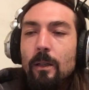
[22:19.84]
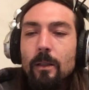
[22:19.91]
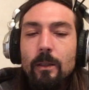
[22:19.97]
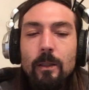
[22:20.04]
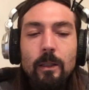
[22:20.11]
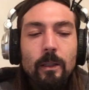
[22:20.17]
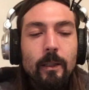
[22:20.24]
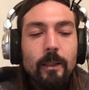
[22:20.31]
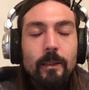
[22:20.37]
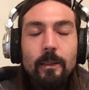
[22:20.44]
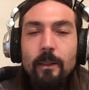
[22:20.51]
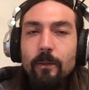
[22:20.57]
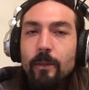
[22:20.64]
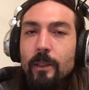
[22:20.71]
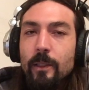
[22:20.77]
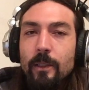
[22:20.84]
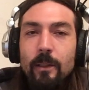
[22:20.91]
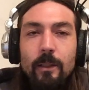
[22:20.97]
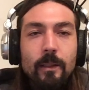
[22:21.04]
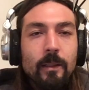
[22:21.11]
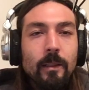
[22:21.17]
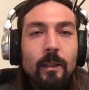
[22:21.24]
collect dividend
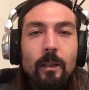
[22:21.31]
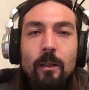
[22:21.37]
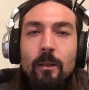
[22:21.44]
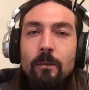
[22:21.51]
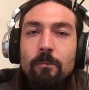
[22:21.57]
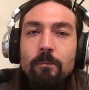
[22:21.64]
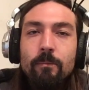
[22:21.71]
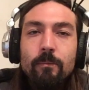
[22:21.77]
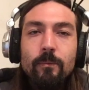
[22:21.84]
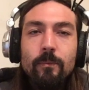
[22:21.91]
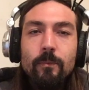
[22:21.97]
income